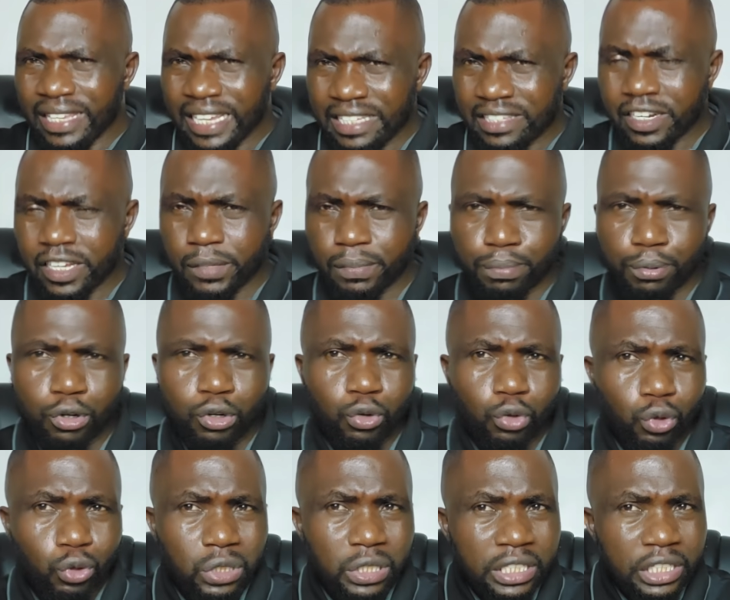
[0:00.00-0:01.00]
Just respond
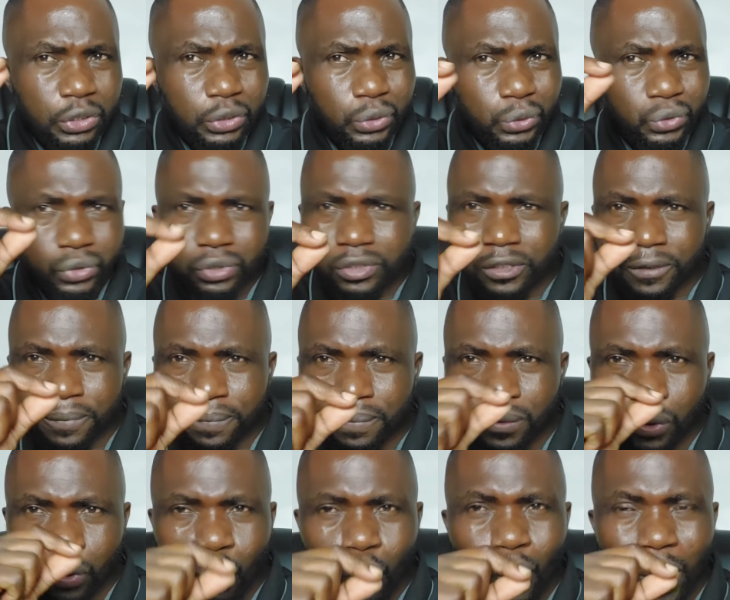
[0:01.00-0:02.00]
to those issues
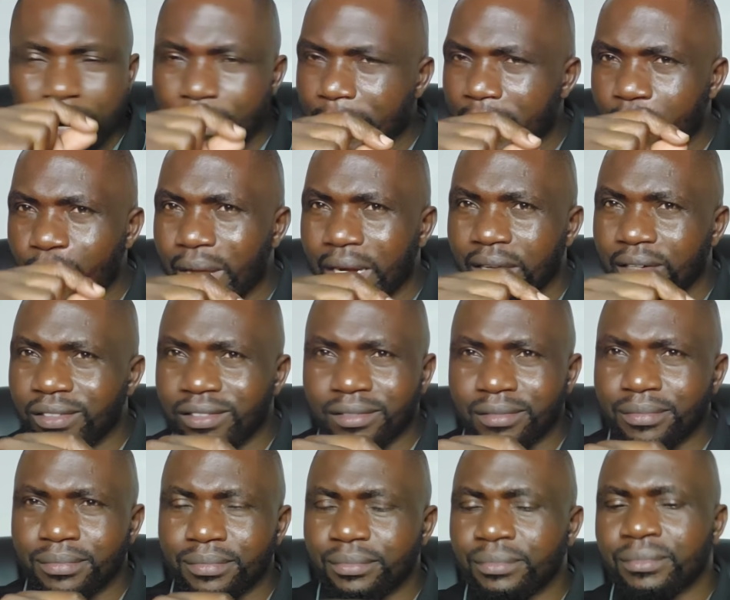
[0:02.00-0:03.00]
one by one.
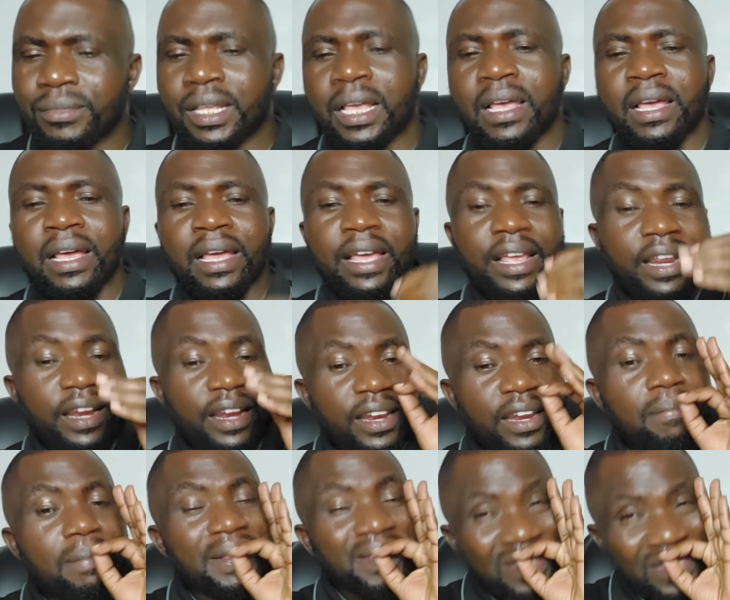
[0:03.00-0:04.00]

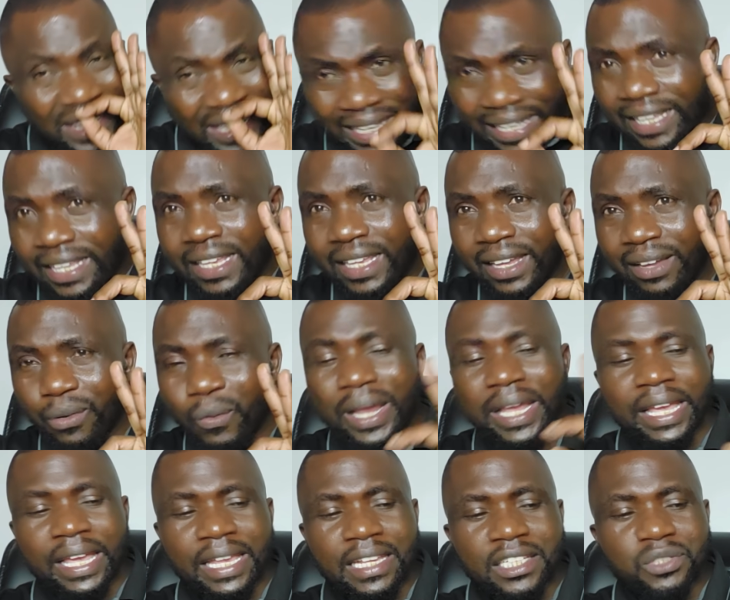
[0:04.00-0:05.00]
Number three,
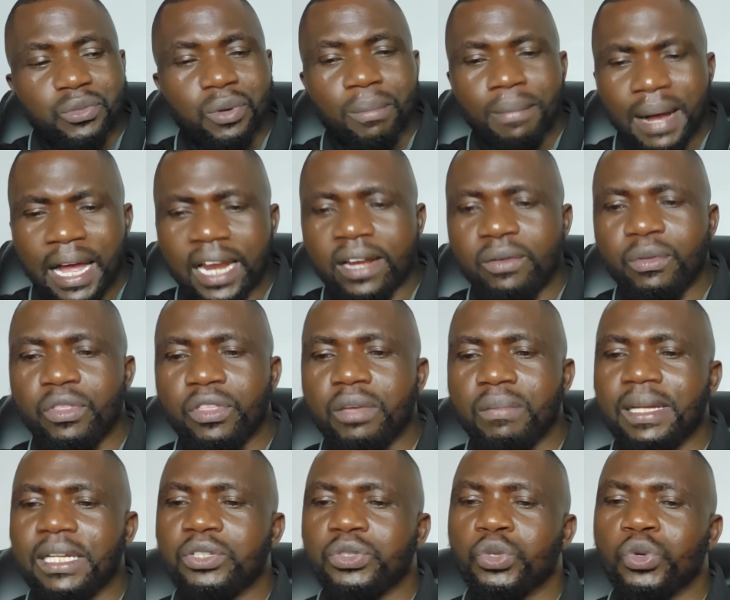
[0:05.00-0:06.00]
why Kenyans were mad with
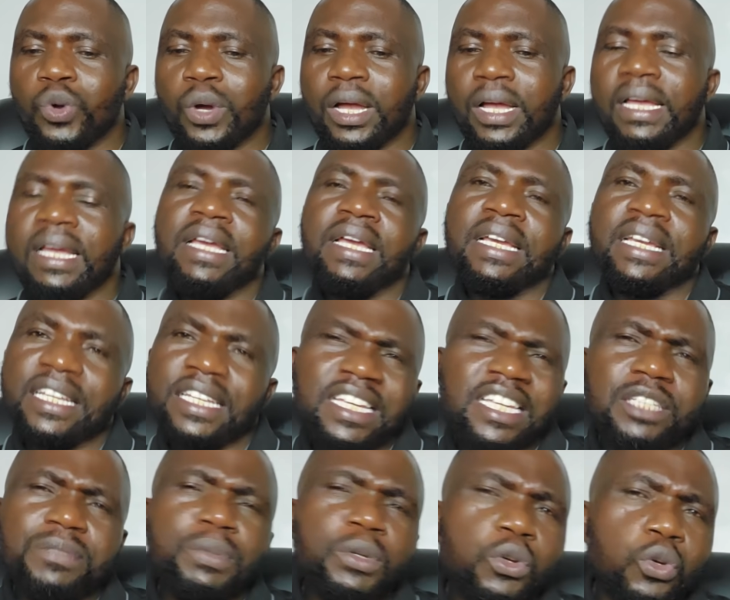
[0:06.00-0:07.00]
Kimani Ichung'wah
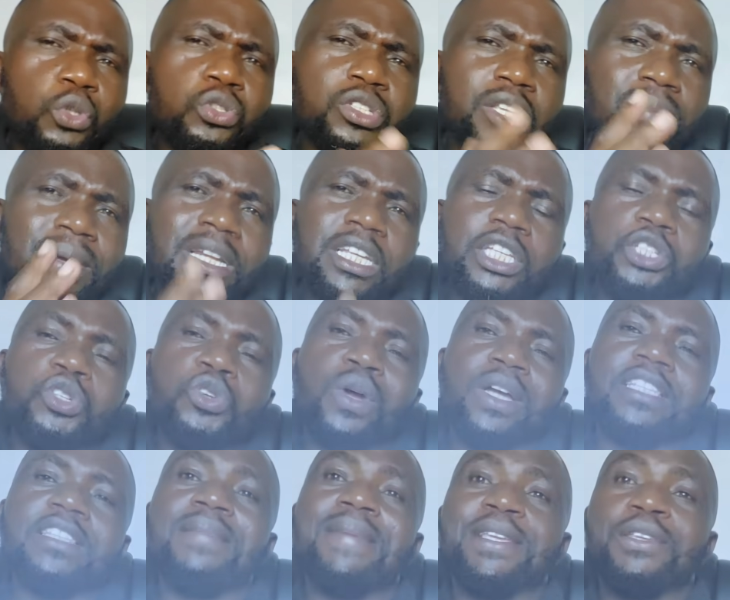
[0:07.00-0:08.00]
is because Kimani
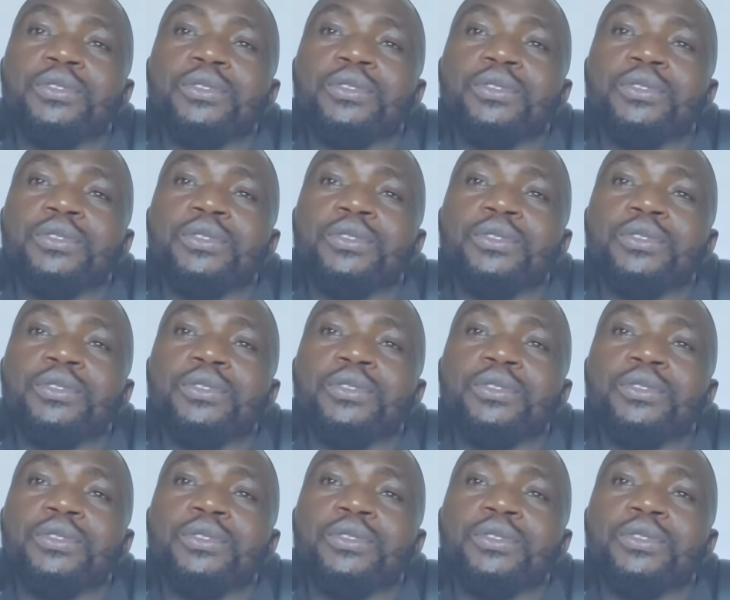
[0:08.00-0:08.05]
Ichung'wah is the